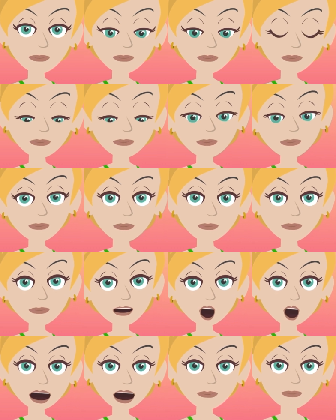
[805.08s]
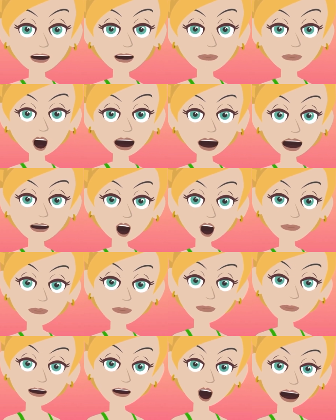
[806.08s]
and over again, that we don't
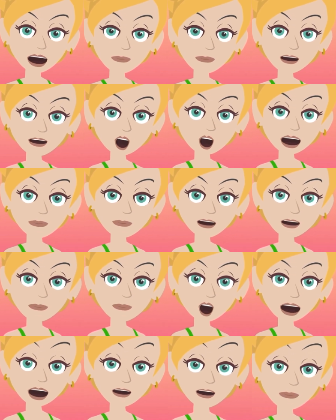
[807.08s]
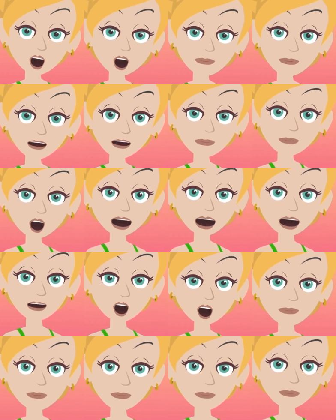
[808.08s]
have to know the details of the
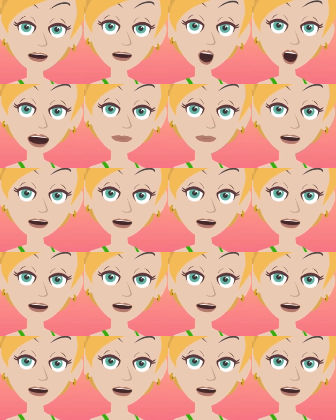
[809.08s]
manifestation